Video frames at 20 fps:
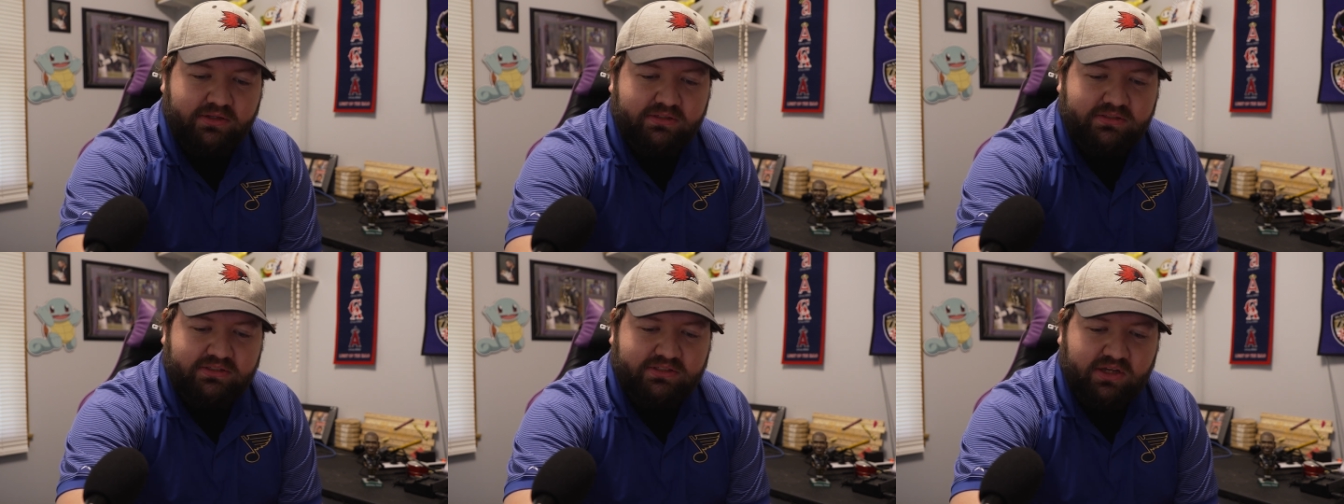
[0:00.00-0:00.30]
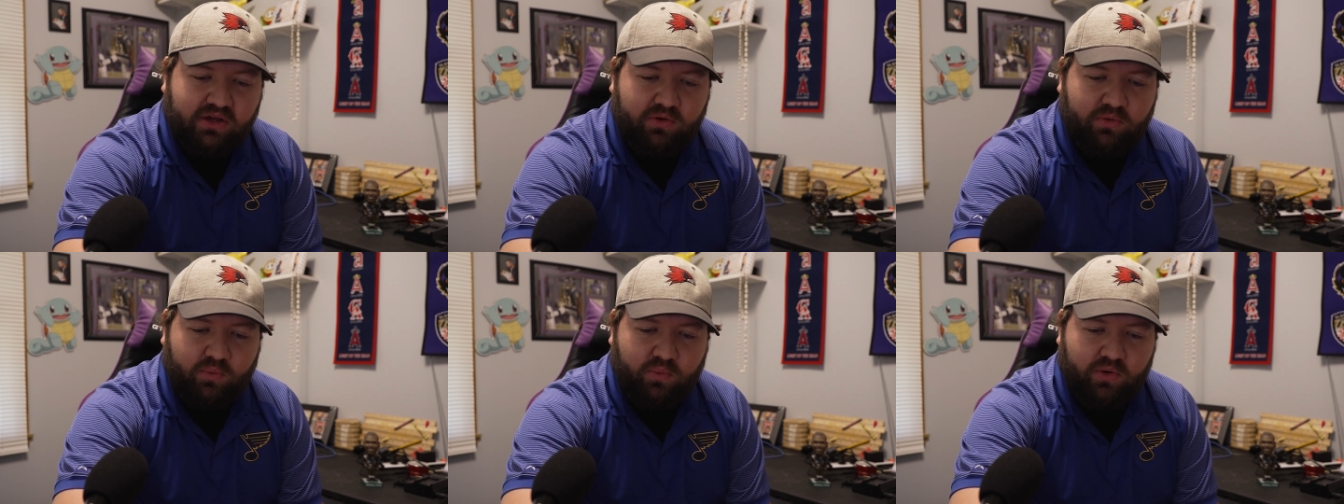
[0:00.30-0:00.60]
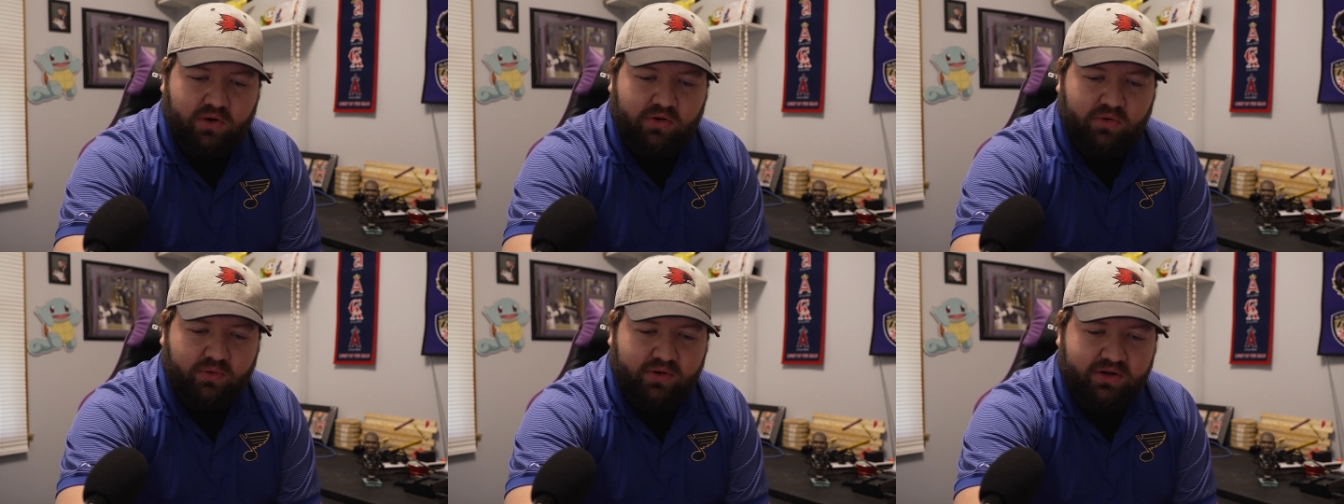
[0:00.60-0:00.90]
So
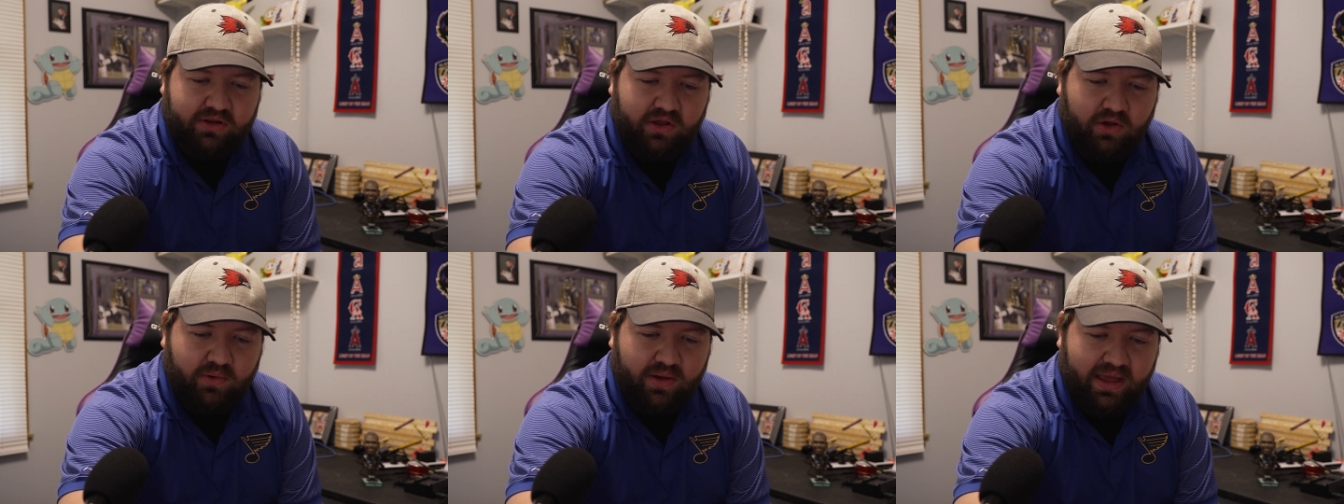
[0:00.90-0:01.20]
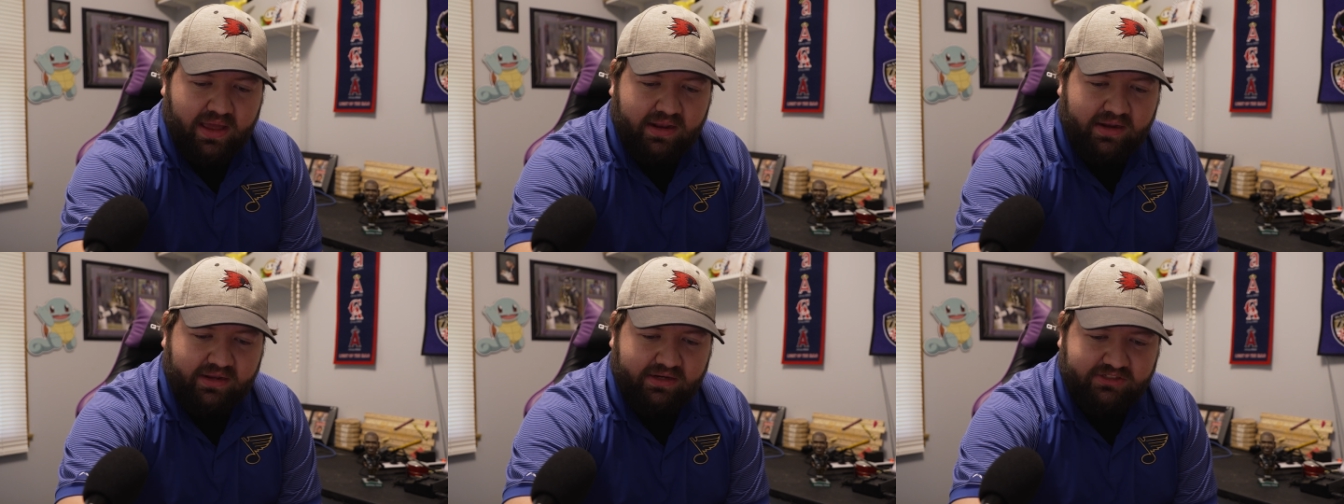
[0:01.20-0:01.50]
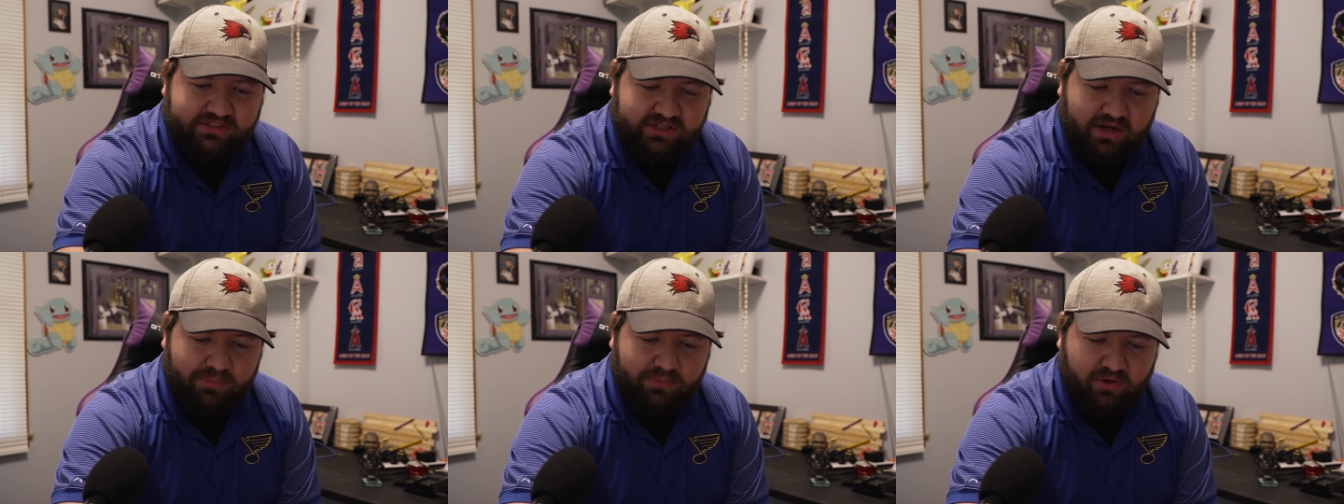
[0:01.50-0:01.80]
we're going to go ahead and
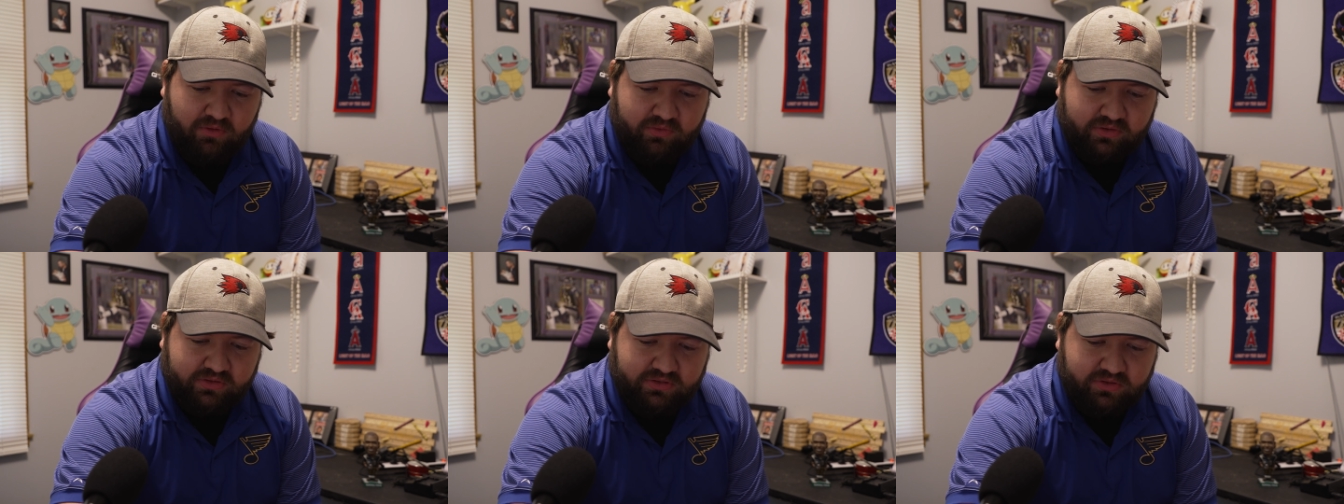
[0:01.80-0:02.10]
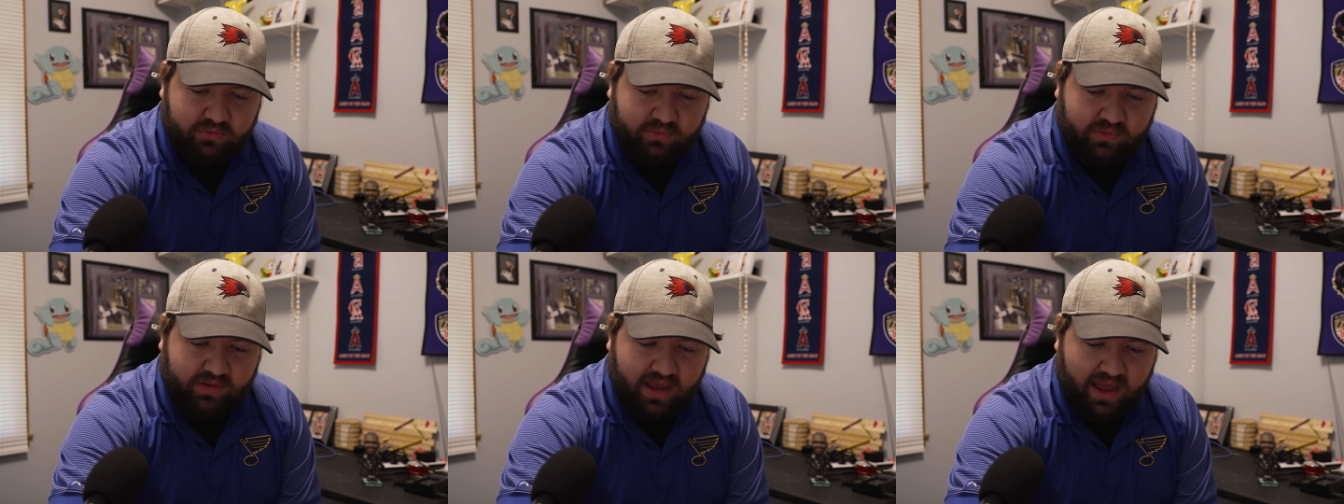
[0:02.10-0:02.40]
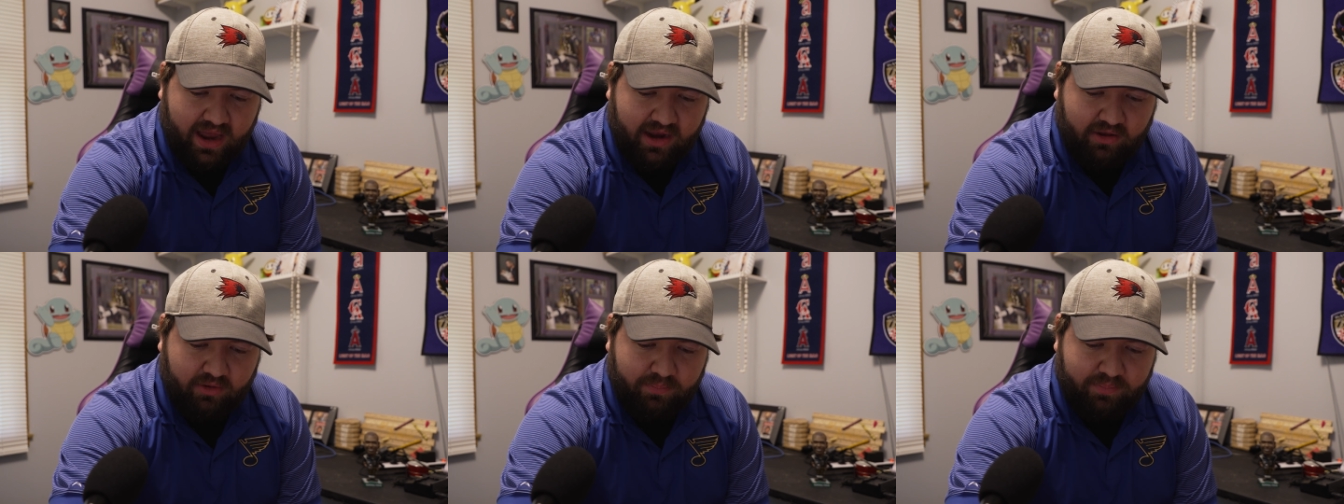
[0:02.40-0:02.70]
jump over to Kyle